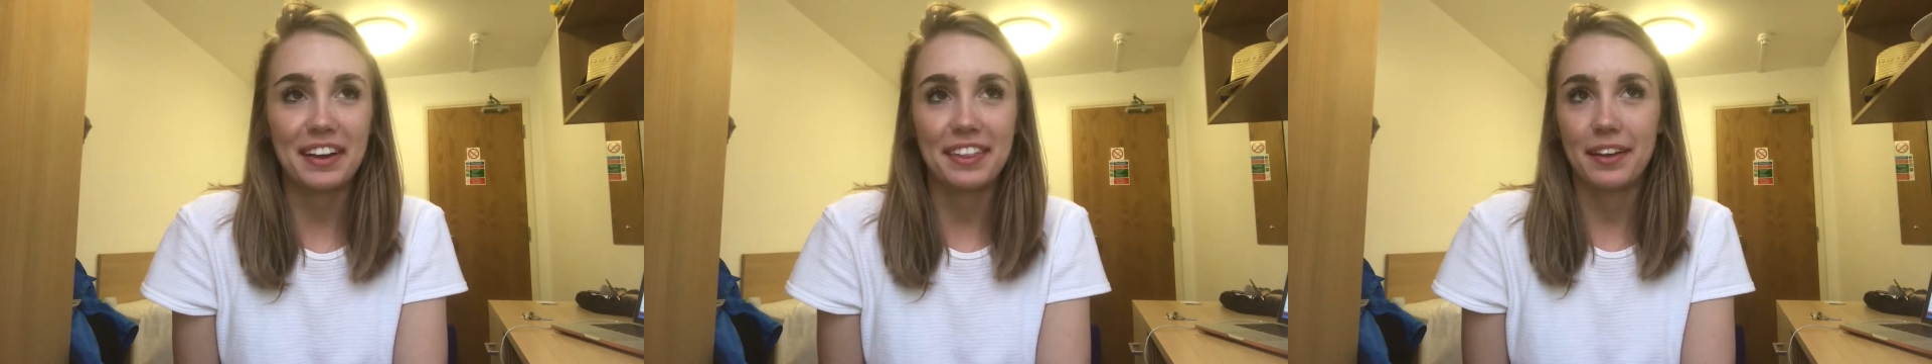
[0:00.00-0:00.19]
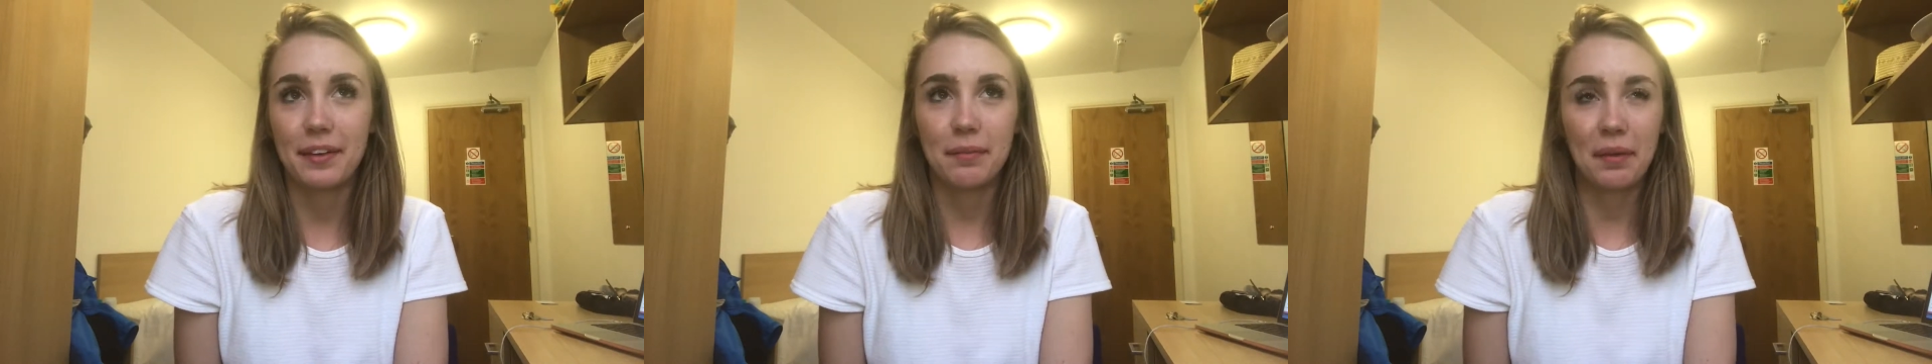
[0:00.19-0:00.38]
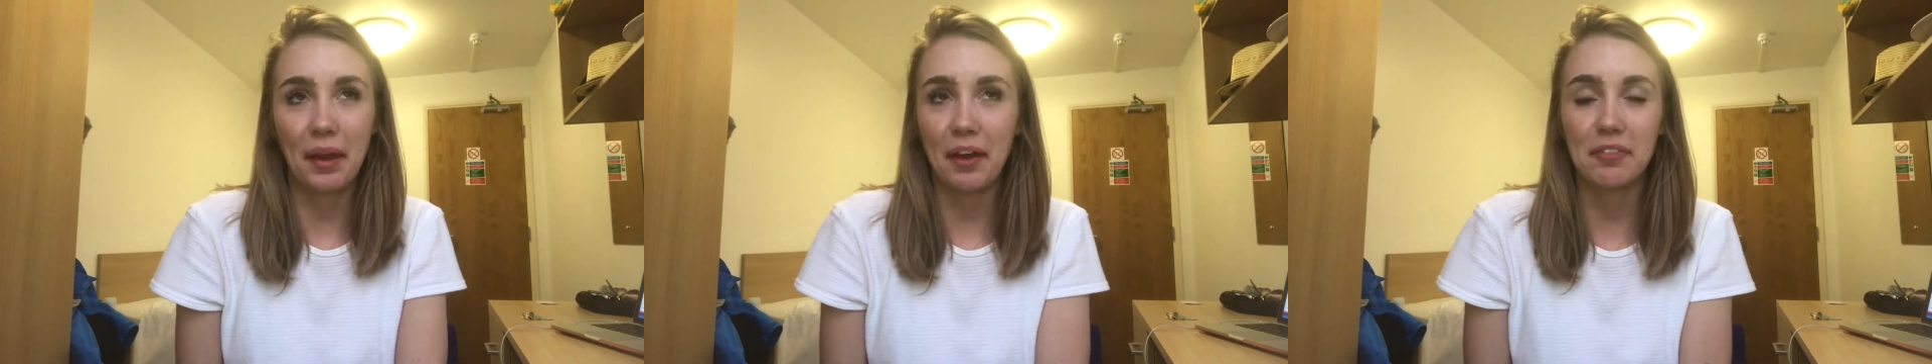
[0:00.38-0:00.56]
I
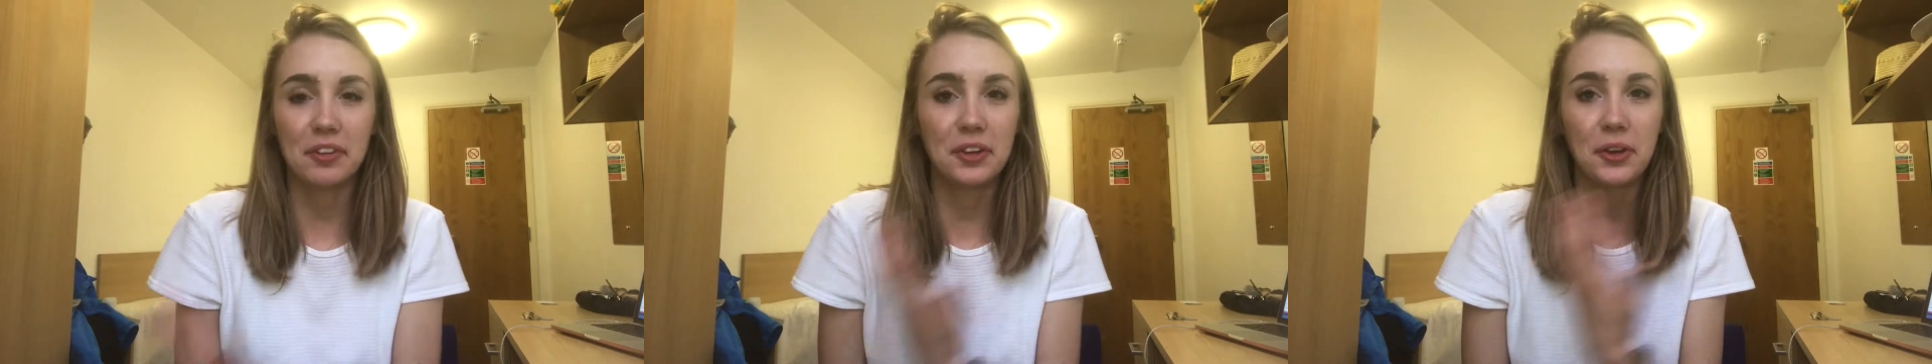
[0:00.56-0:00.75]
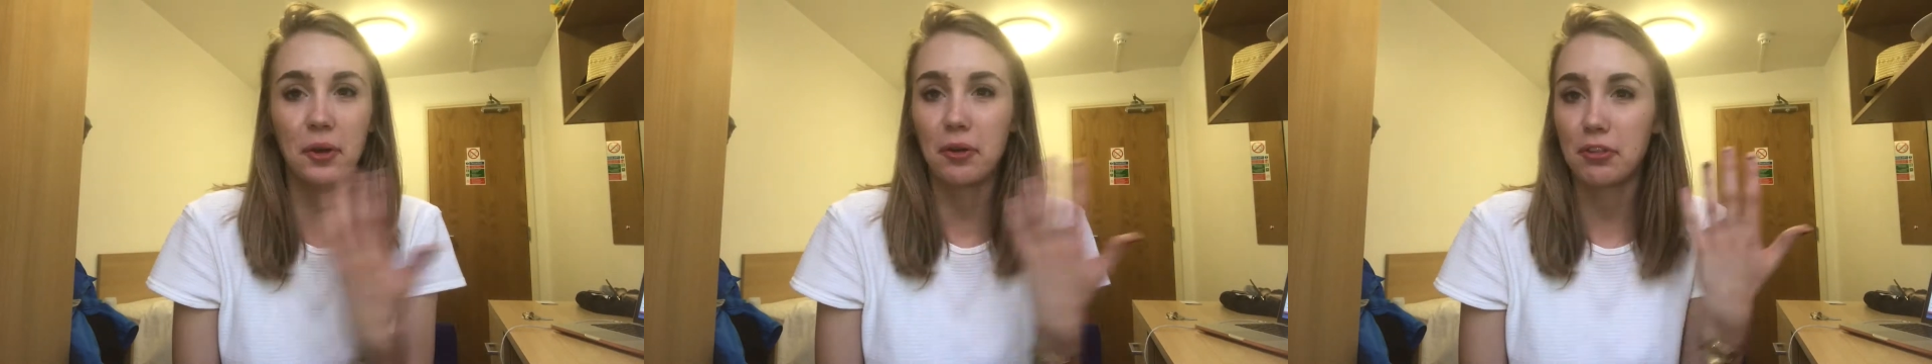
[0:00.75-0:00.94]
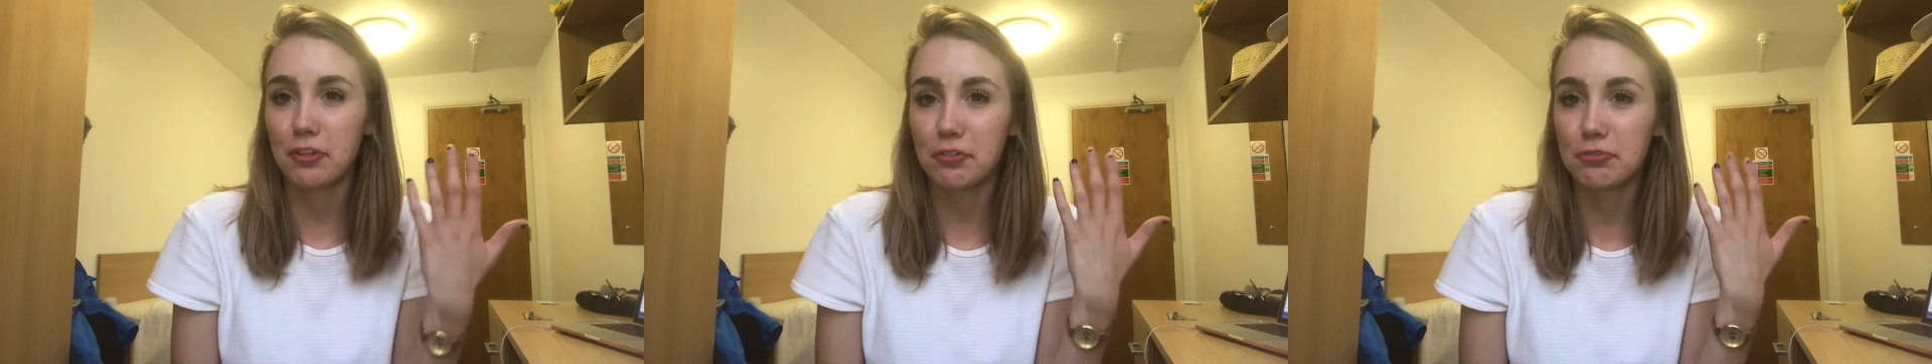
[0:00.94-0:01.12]
think we have a
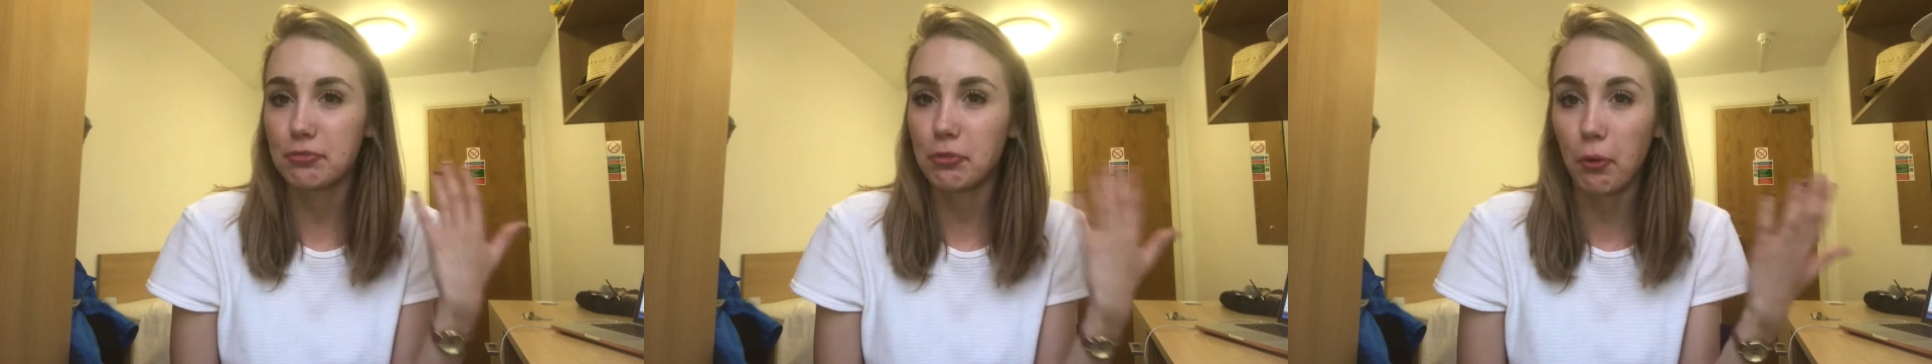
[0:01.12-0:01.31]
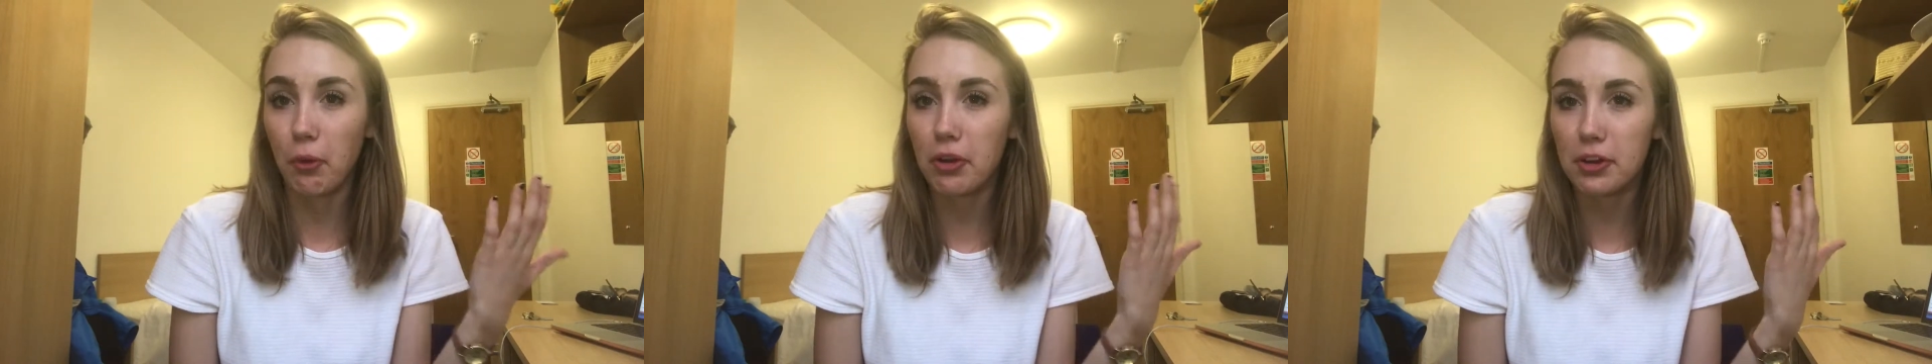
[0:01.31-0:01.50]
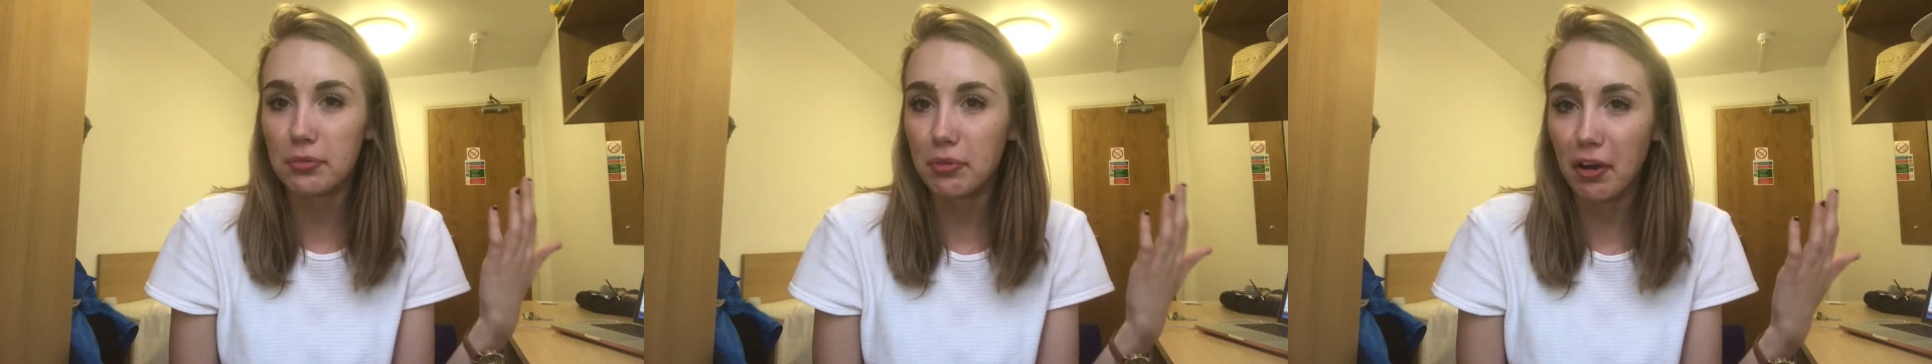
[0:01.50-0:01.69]
total of
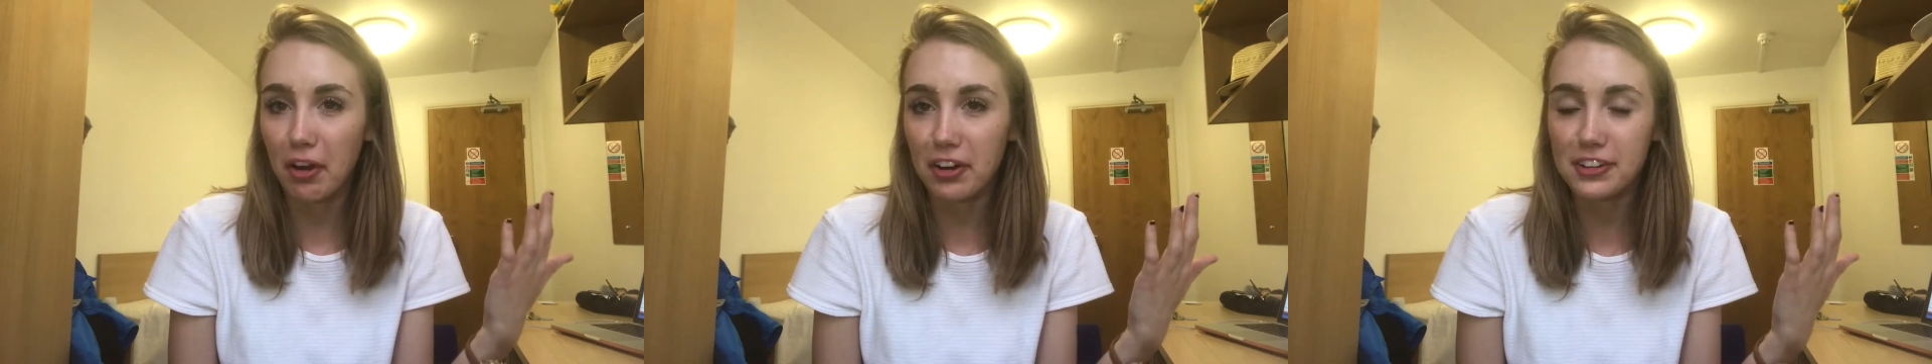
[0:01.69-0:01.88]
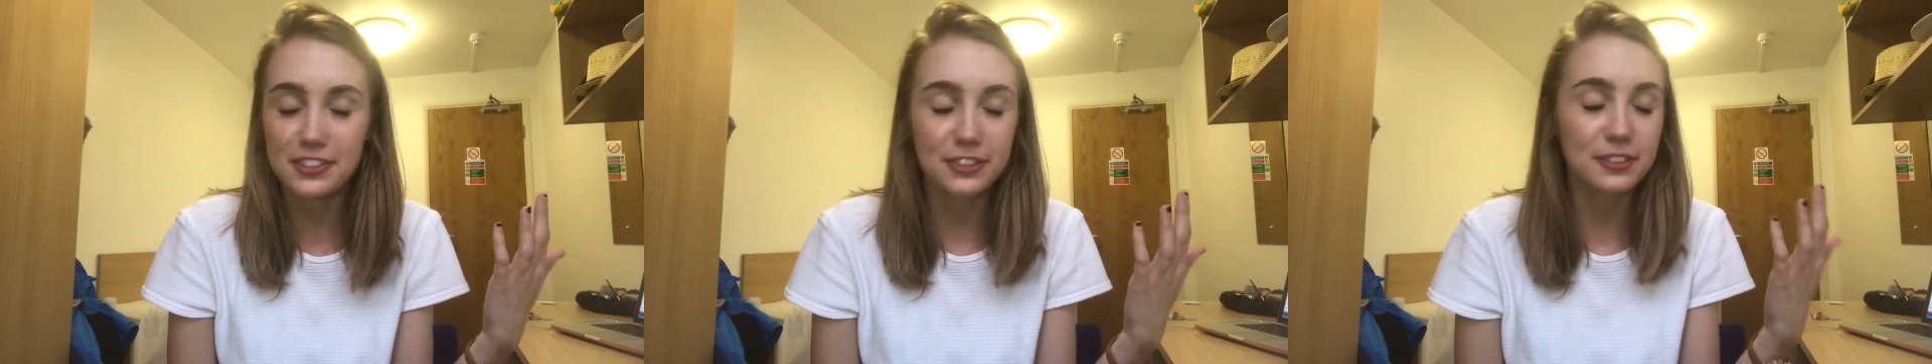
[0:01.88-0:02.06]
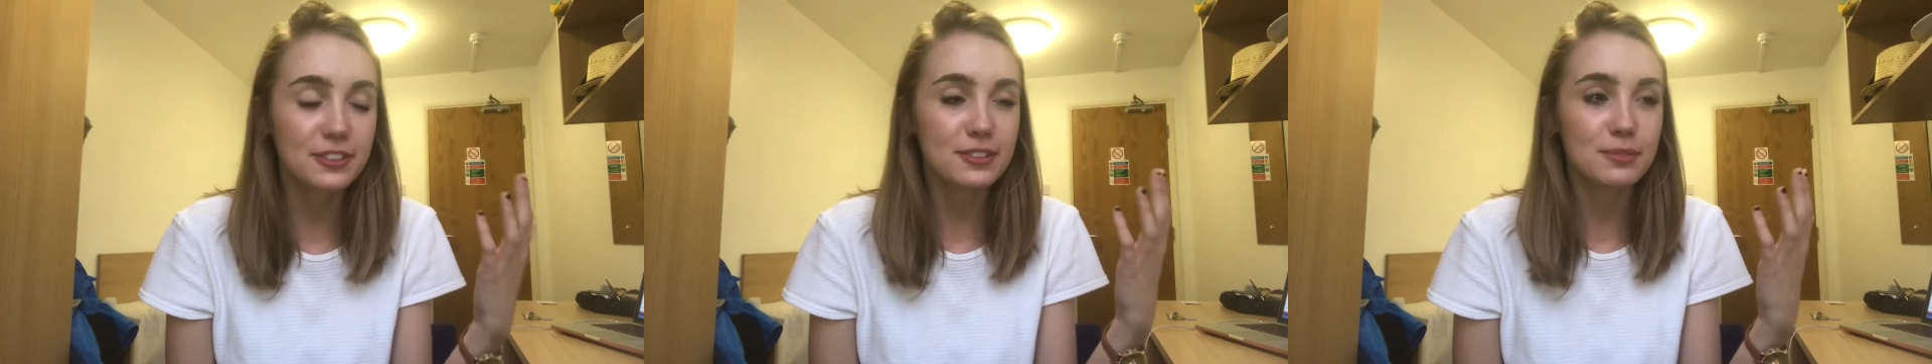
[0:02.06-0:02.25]
four
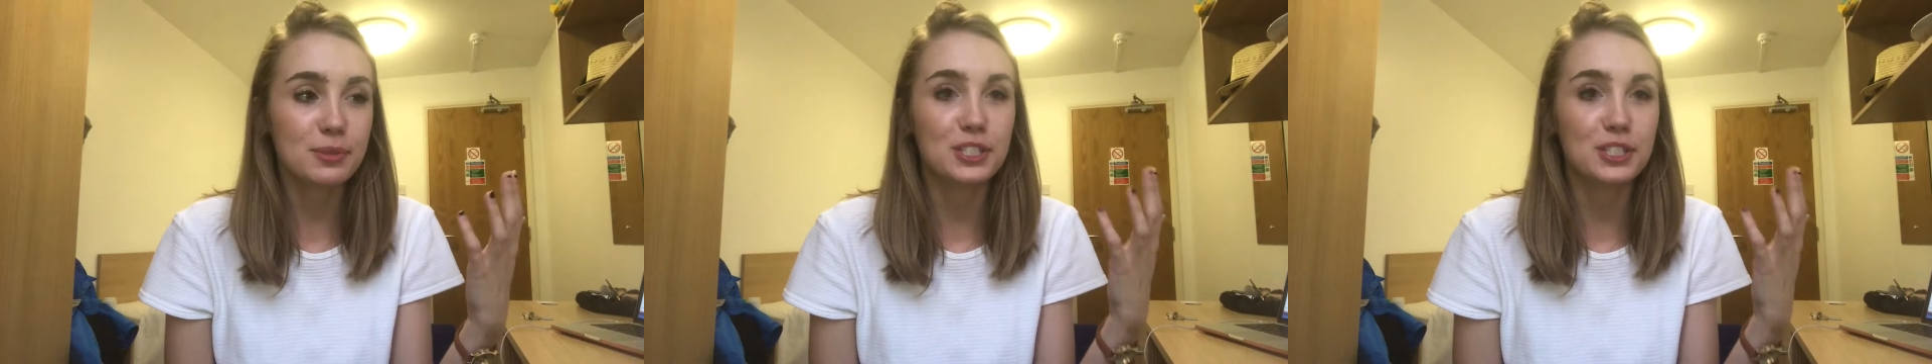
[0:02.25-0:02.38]
rehearsals,